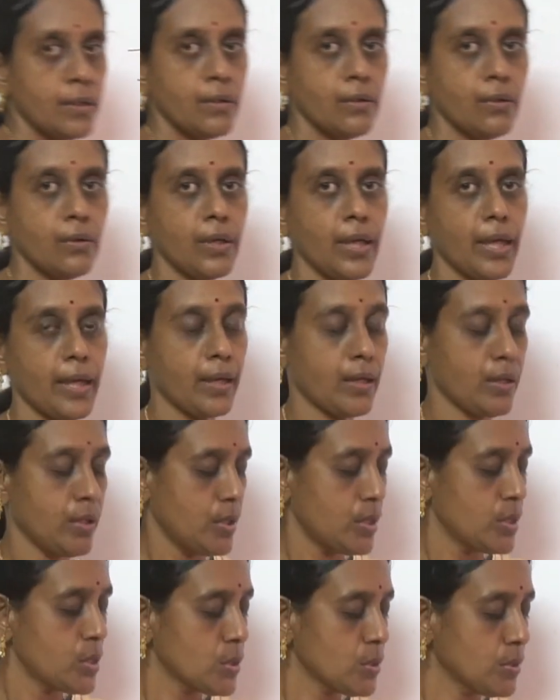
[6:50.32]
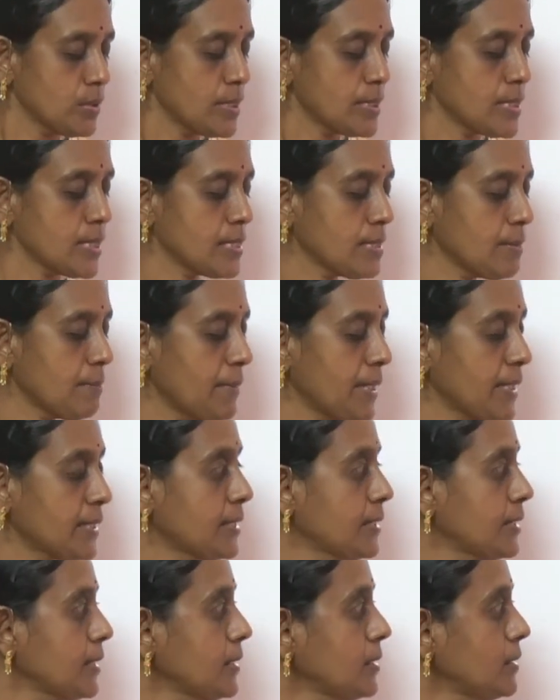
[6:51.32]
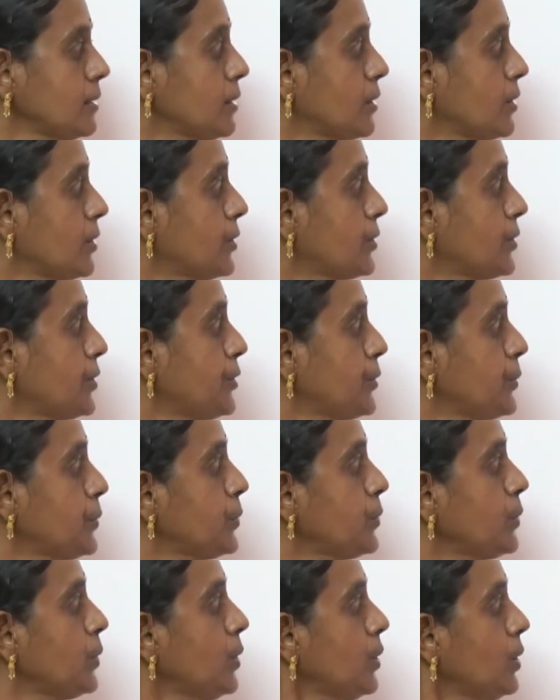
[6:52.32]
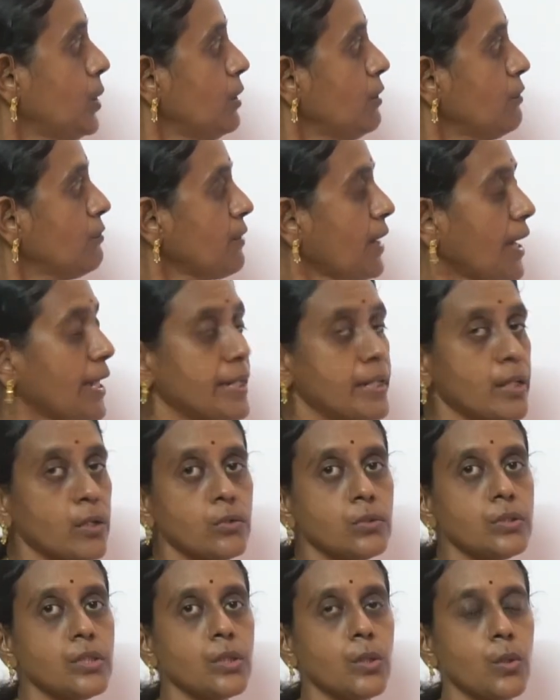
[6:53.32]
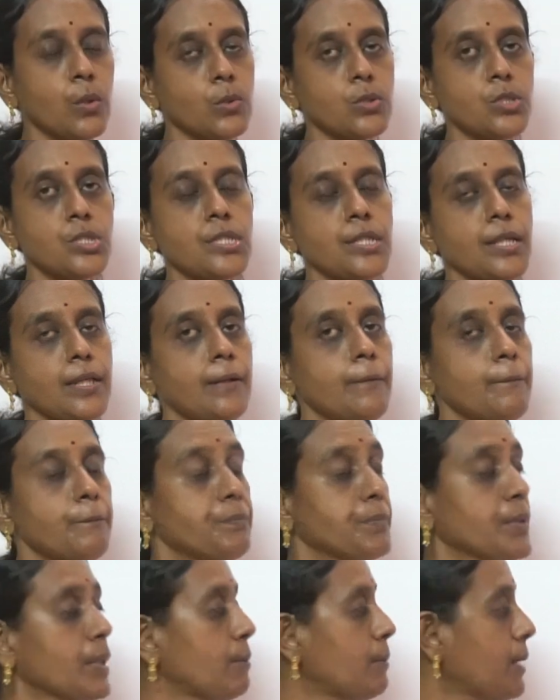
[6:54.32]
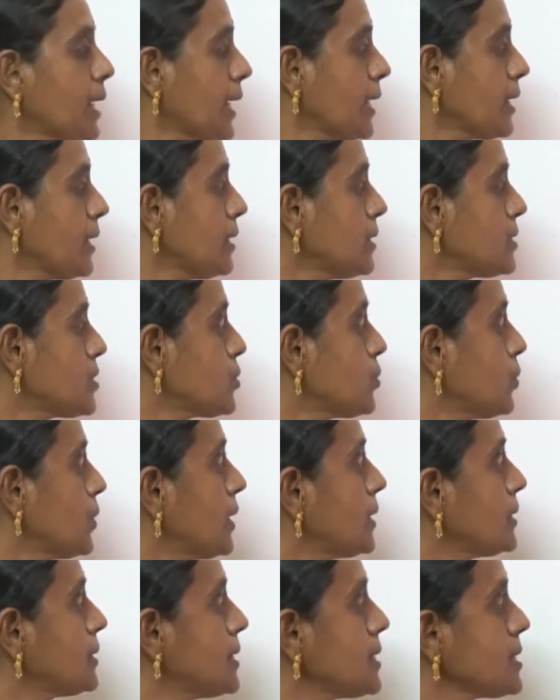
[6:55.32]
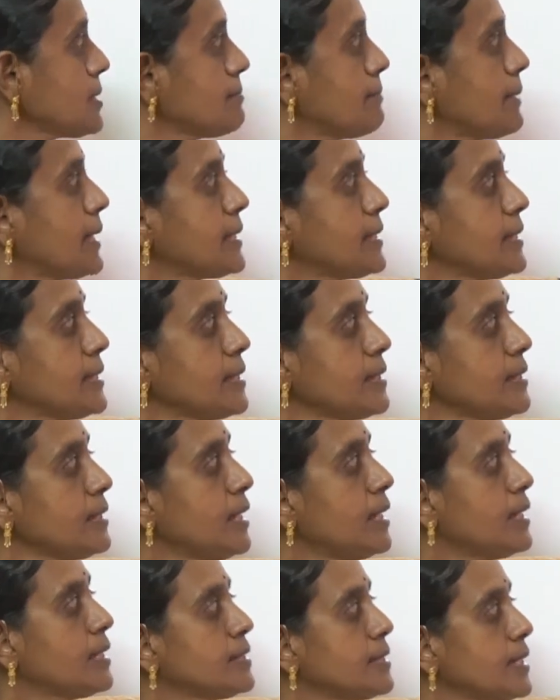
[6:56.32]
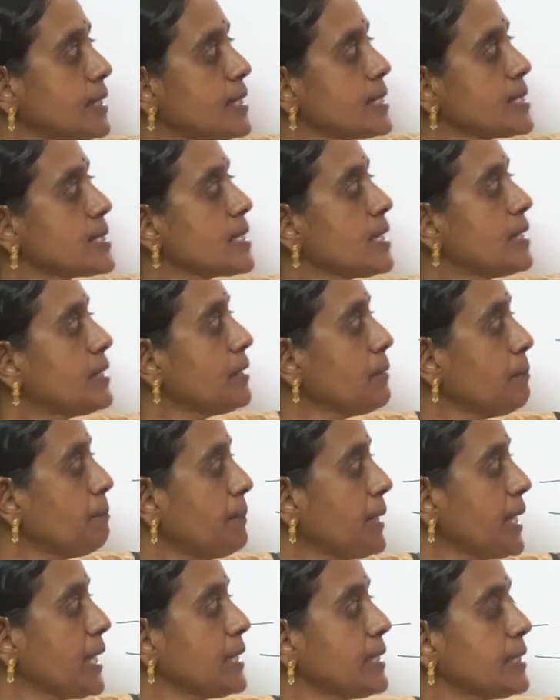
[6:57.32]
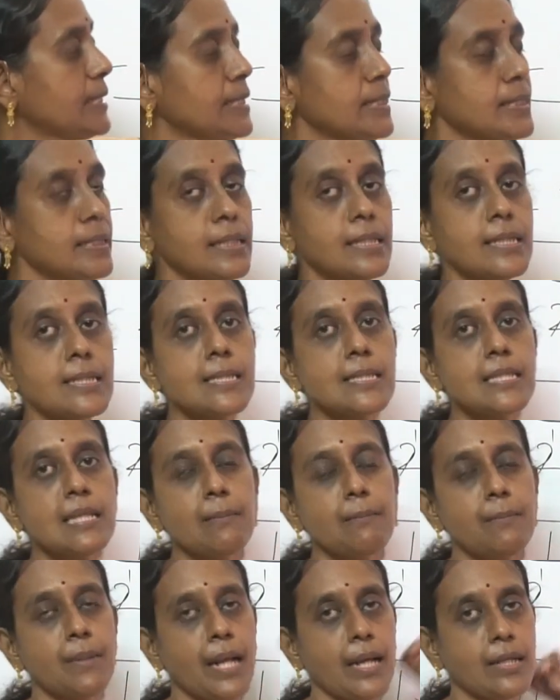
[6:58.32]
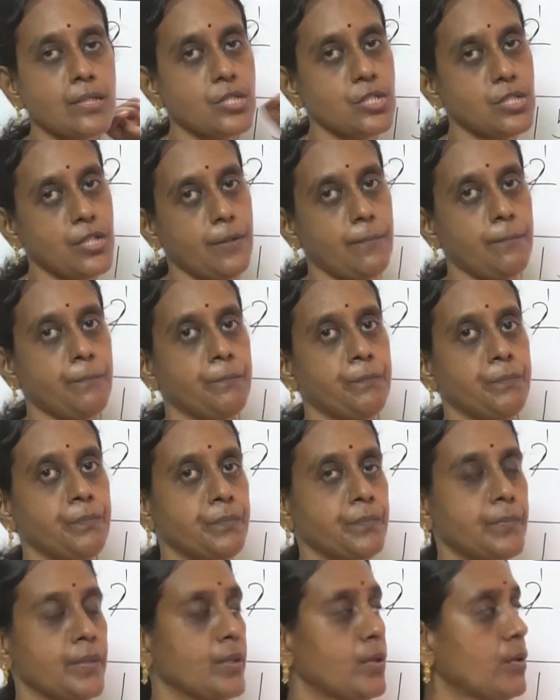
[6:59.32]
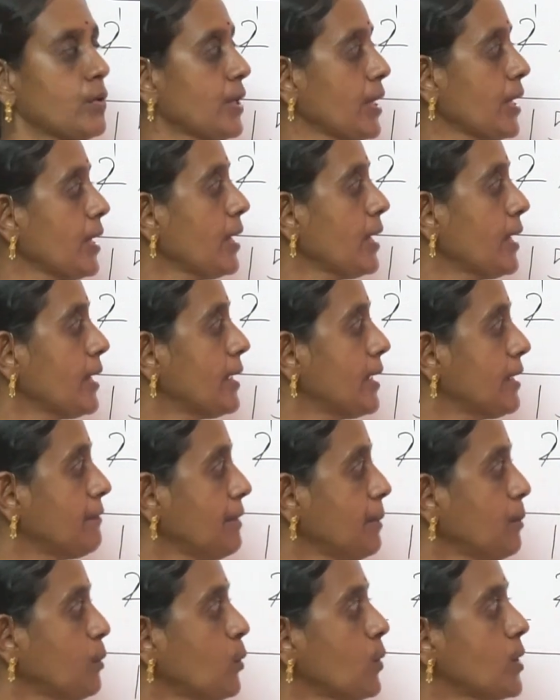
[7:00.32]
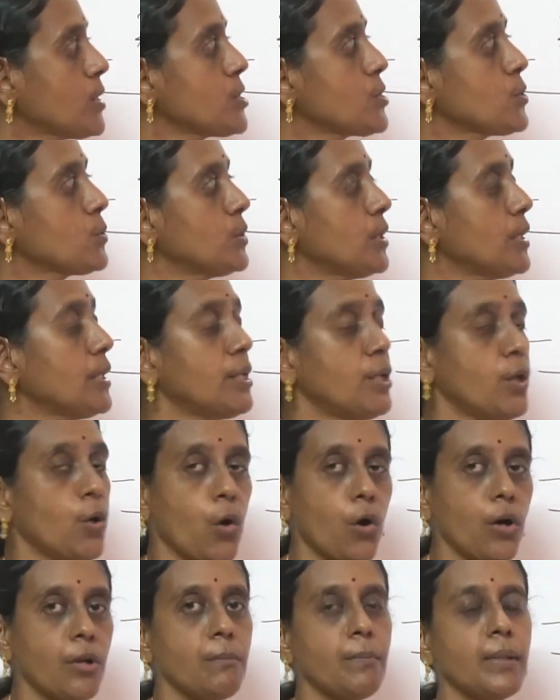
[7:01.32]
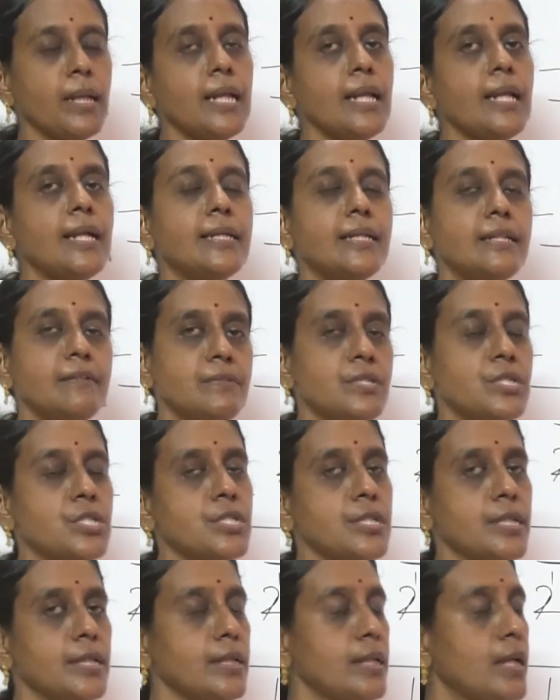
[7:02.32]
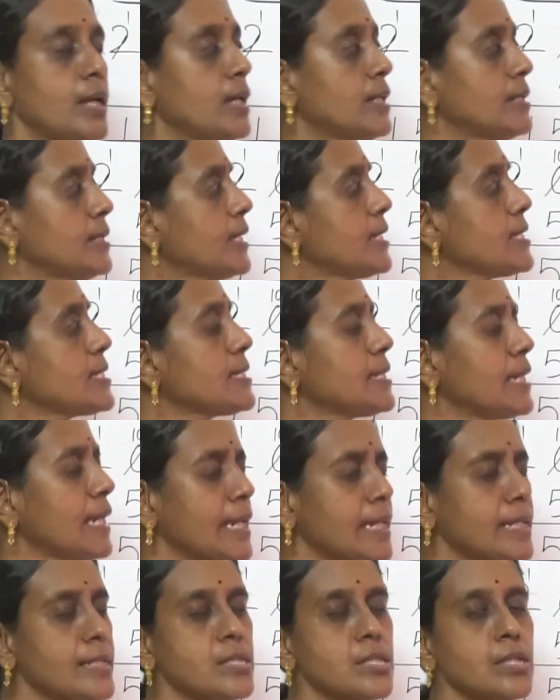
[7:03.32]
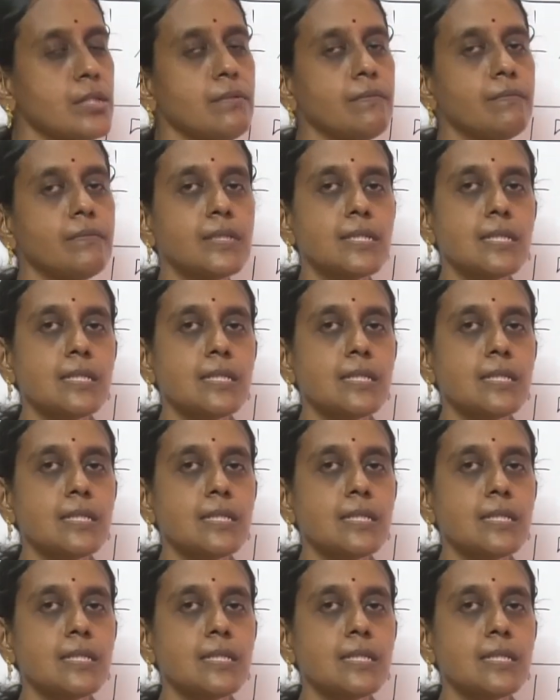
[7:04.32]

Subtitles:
Okay, so this is a method to find out the quotient by doing this method, that is repeated subtraction. Okay, and let me move on to the normal division, that is 3 digit with